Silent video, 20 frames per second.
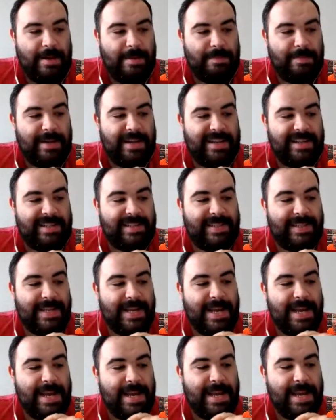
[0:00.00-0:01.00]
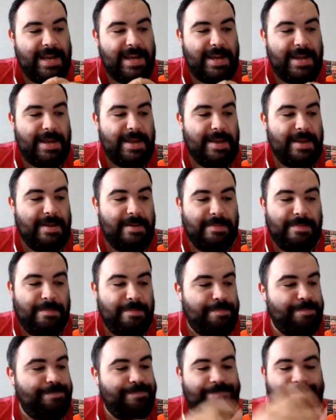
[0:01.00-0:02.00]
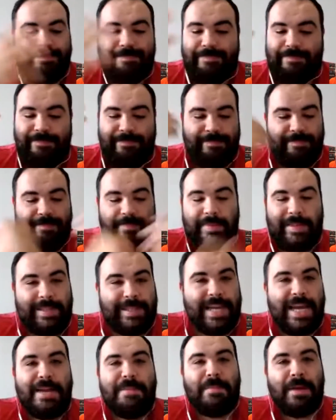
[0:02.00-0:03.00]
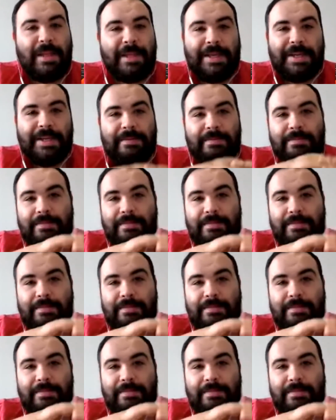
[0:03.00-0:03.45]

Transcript: I'm going to say 10 million.